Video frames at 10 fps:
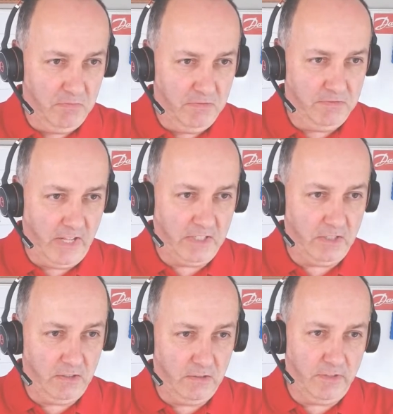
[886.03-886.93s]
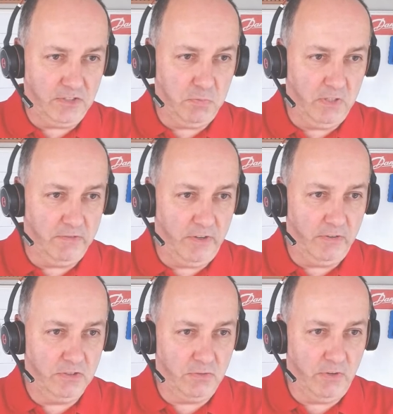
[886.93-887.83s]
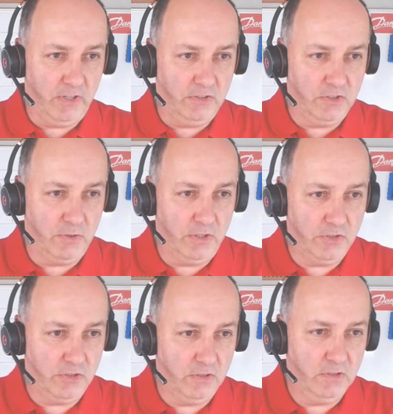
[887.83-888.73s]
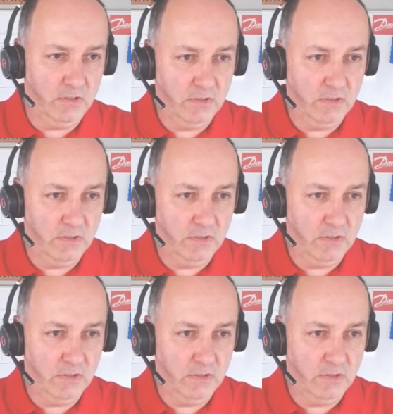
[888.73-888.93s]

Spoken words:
Vanda, you've asked me a very strange question.